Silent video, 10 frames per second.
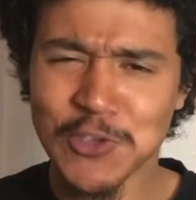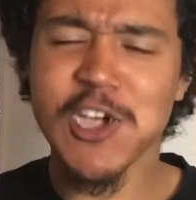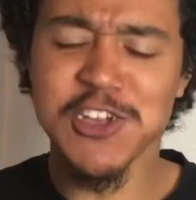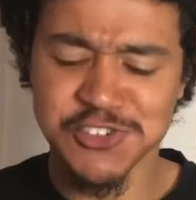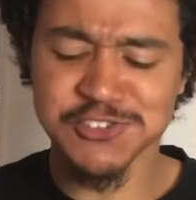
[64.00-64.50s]

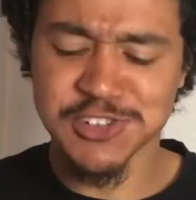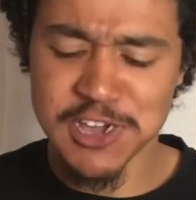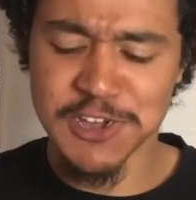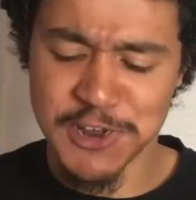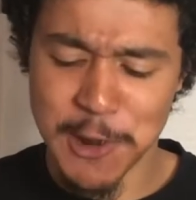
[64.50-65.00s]
Cajun's
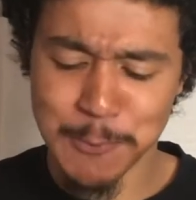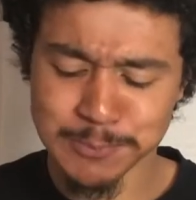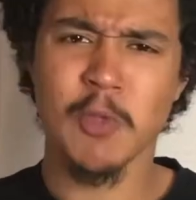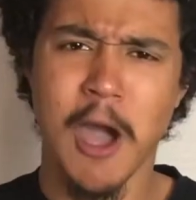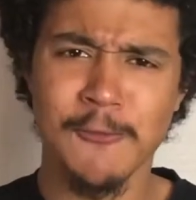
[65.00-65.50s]
kicking in.
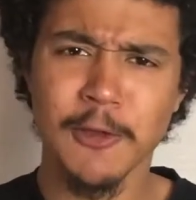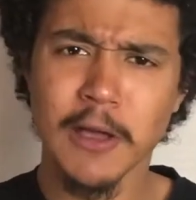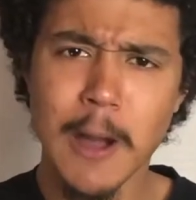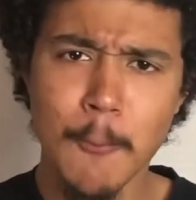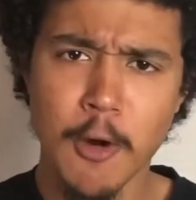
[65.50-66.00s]
I feel like
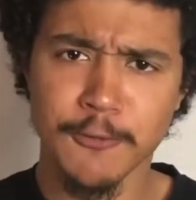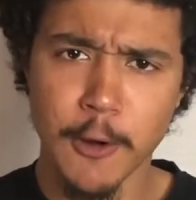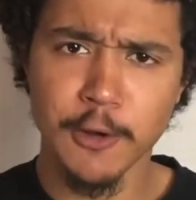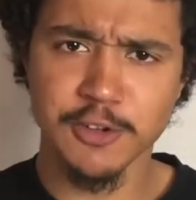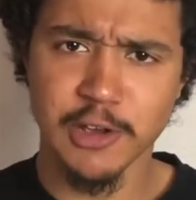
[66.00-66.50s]
I'm more
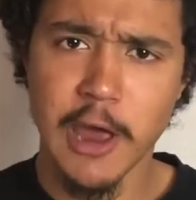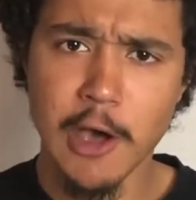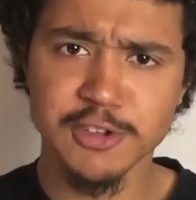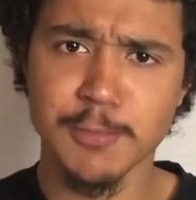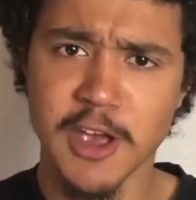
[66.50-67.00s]
focused on how
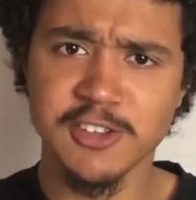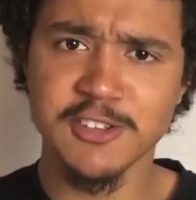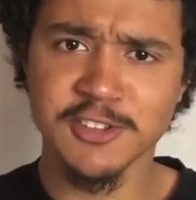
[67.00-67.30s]
spicy the